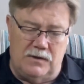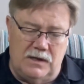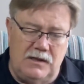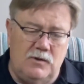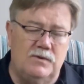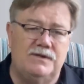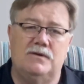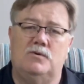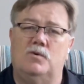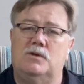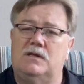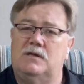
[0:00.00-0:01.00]
Then there was the
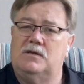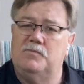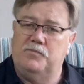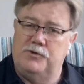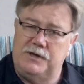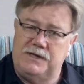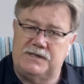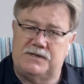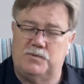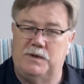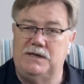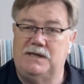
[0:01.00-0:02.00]
court that the
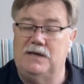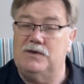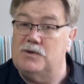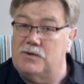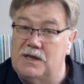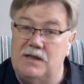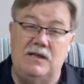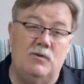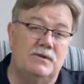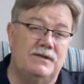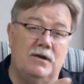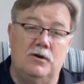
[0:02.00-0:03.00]
priests went into. Then there
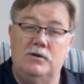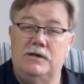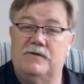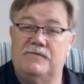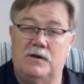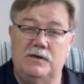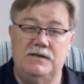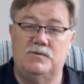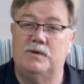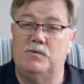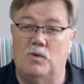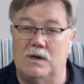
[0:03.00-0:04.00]
was the Holy of Holies
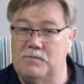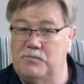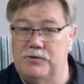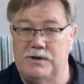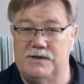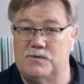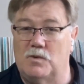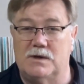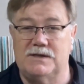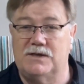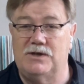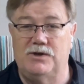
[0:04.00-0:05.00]
where one priest
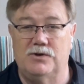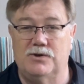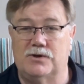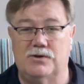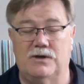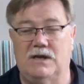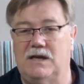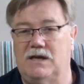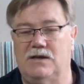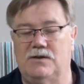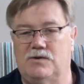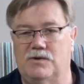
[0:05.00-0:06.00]
once a year could get
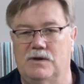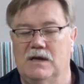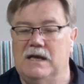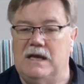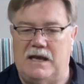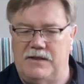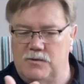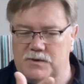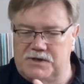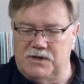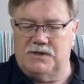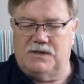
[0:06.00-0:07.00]
into. And there
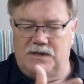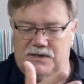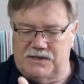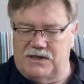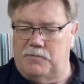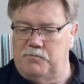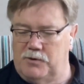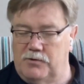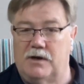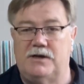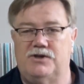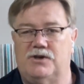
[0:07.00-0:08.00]
was just these
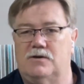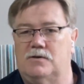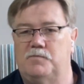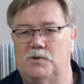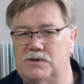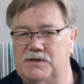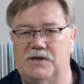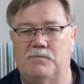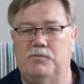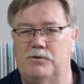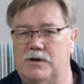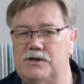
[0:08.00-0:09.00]
separation upon
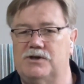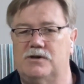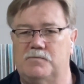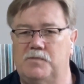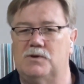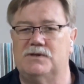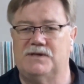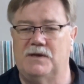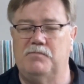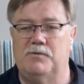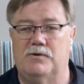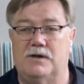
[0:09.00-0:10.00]
separation upon
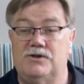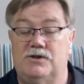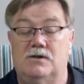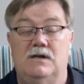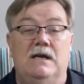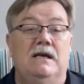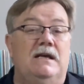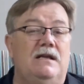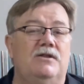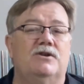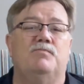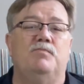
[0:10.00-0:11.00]
separation
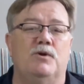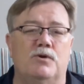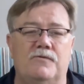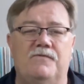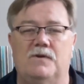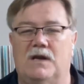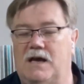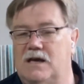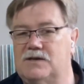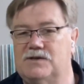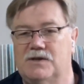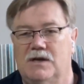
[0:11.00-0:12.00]
in this beautiful
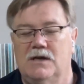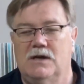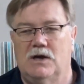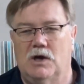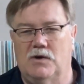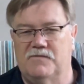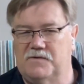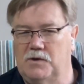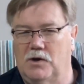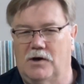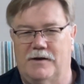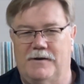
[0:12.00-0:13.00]
house of
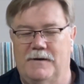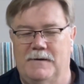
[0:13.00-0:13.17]
God.